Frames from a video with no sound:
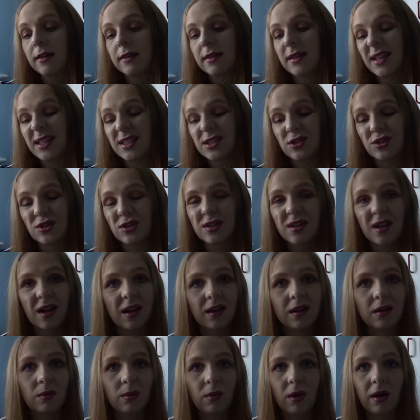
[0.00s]
That's just
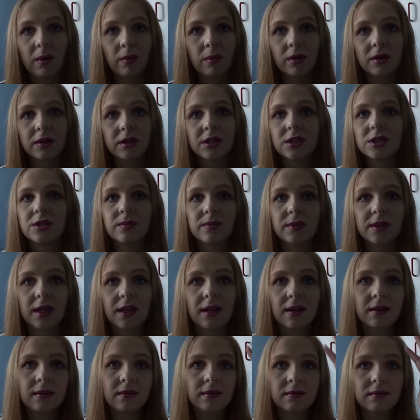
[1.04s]
kind of what I wanted,
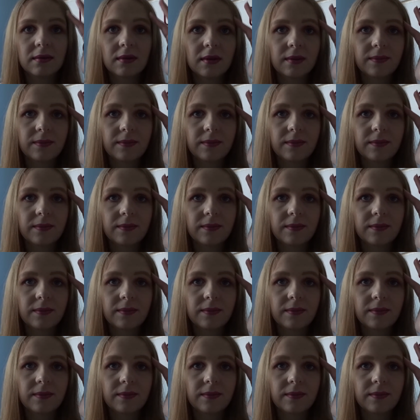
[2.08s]
something.